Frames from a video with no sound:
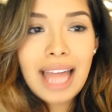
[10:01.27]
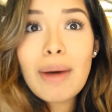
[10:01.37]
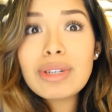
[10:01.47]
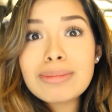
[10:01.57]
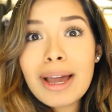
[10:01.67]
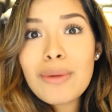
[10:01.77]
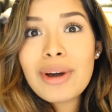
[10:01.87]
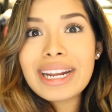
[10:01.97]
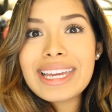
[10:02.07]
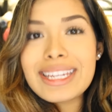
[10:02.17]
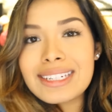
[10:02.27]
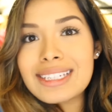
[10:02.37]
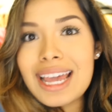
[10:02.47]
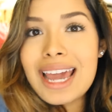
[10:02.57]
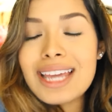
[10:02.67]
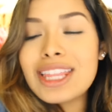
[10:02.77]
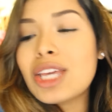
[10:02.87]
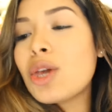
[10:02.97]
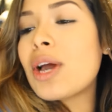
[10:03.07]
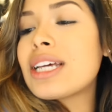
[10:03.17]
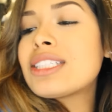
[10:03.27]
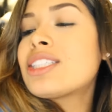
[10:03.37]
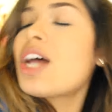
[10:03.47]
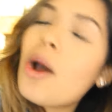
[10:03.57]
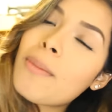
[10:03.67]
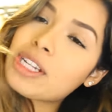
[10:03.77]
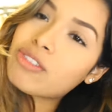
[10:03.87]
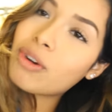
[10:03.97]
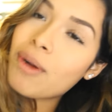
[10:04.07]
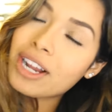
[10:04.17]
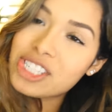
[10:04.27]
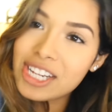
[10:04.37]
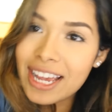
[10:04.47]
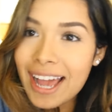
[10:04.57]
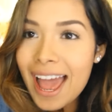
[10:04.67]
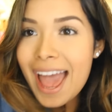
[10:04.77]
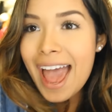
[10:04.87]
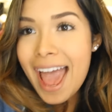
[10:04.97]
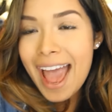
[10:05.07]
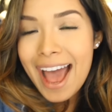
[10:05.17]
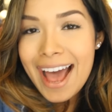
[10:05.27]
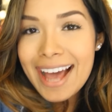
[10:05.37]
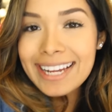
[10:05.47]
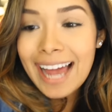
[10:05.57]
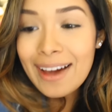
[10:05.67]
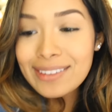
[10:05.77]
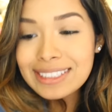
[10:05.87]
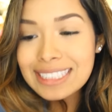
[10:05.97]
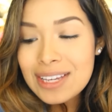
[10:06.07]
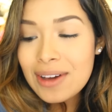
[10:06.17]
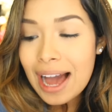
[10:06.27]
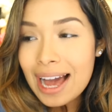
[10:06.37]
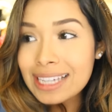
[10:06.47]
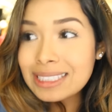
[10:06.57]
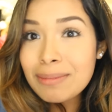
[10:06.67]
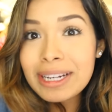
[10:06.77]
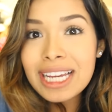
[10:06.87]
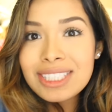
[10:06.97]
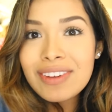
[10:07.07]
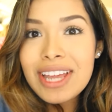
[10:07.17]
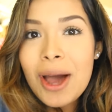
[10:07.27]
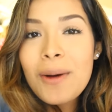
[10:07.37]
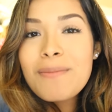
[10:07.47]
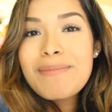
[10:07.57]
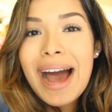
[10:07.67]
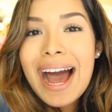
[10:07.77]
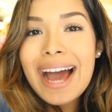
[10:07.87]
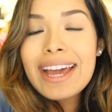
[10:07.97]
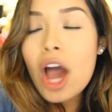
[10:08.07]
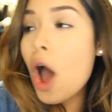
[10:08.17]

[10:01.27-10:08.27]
That was my what I eat in a day. Thank you guys so much for watching and I will see you guys in my next video. Bye!